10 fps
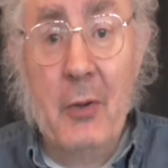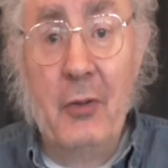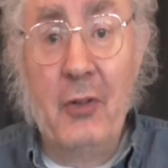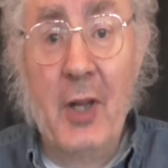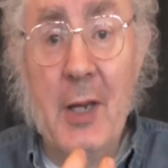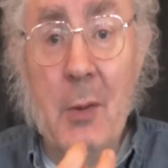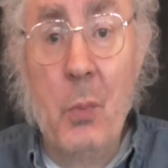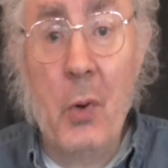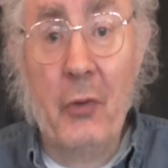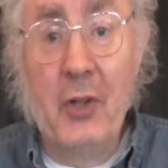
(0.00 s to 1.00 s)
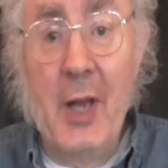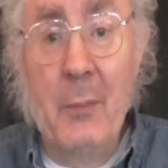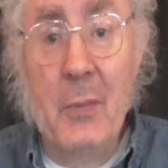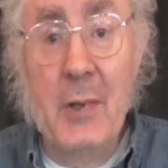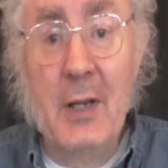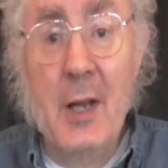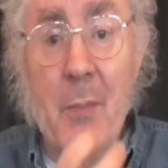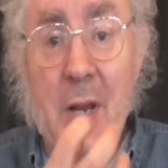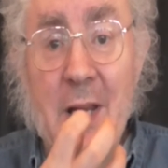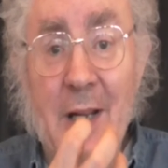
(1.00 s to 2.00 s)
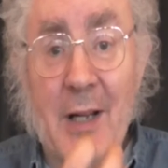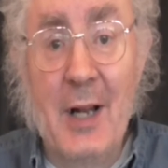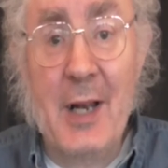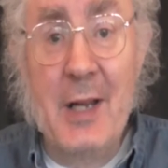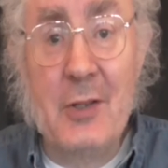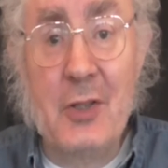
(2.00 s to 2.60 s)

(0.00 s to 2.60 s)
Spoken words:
say what's happening, make it clear